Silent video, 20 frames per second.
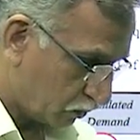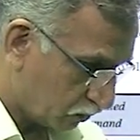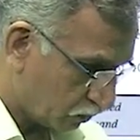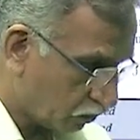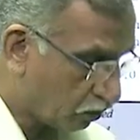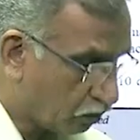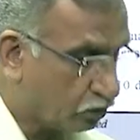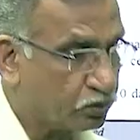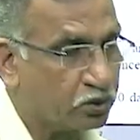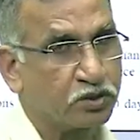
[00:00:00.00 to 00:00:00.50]

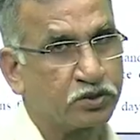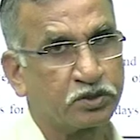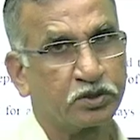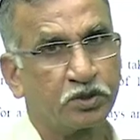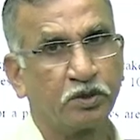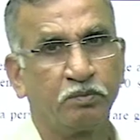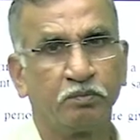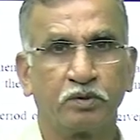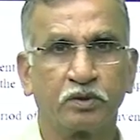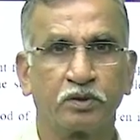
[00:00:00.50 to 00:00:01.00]
doctor's
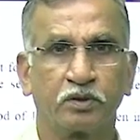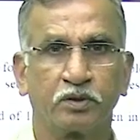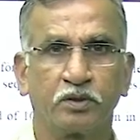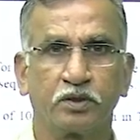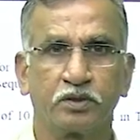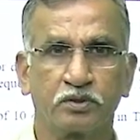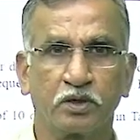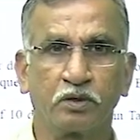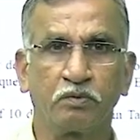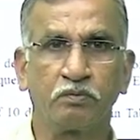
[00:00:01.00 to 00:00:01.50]

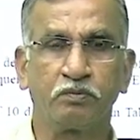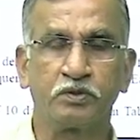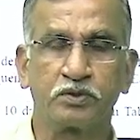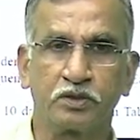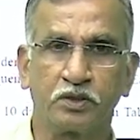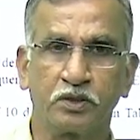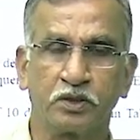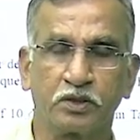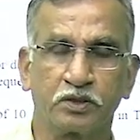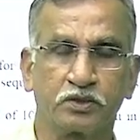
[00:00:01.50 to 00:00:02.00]
chamber, service
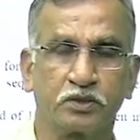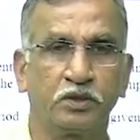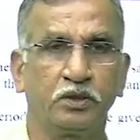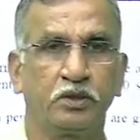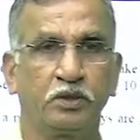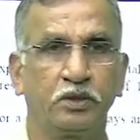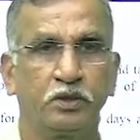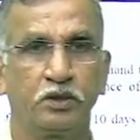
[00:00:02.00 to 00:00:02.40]
industry.